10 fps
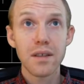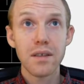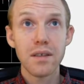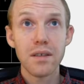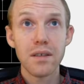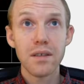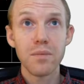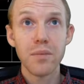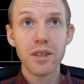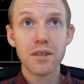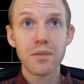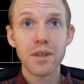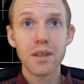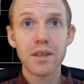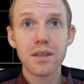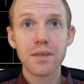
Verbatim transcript: uh, measurement,